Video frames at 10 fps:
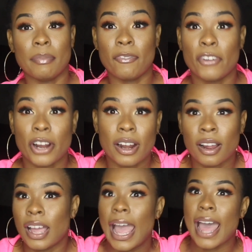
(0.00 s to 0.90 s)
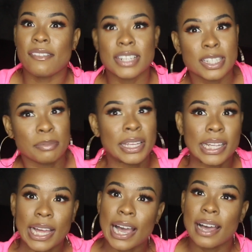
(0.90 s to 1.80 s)
for having to be
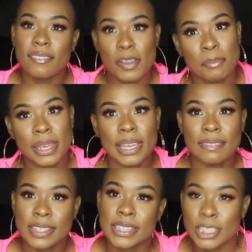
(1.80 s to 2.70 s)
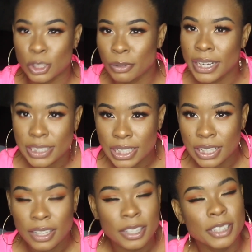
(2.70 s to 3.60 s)
alive and be in this
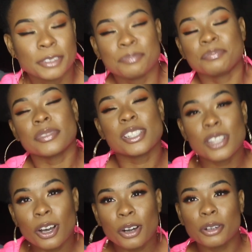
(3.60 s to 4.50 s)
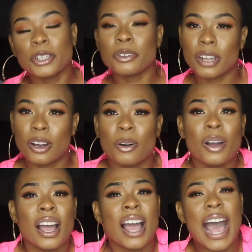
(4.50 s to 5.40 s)
situation. So, you know,
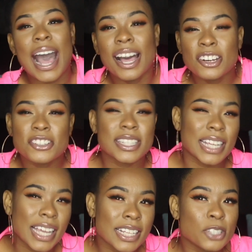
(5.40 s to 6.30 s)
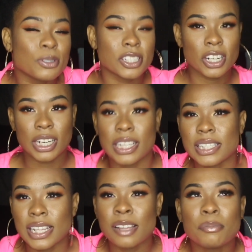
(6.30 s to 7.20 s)
I understand to a certain
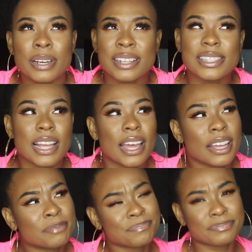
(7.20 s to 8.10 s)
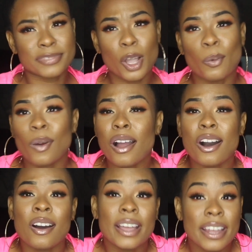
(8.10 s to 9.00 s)
extent, but it's like we're
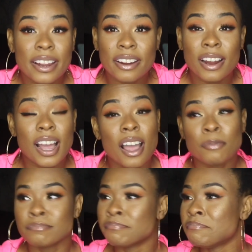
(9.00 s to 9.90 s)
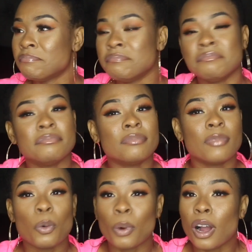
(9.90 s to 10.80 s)
all here,
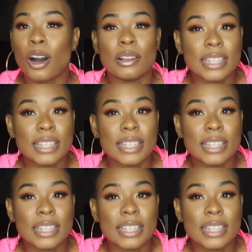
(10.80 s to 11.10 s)
we're all